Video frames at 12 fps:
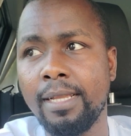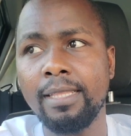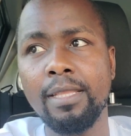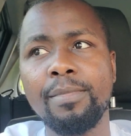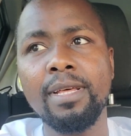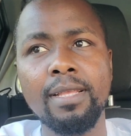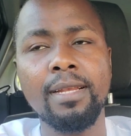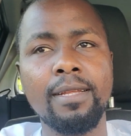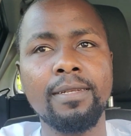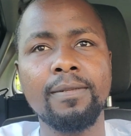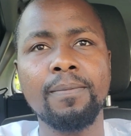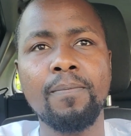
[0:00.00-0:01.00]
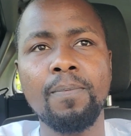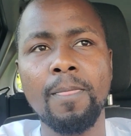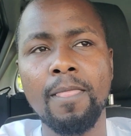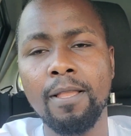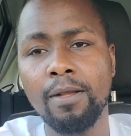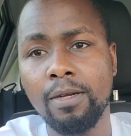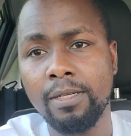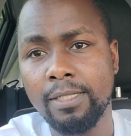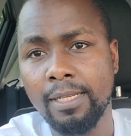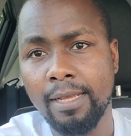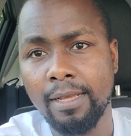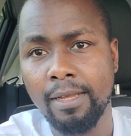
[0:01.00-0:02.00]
in the motherland. Because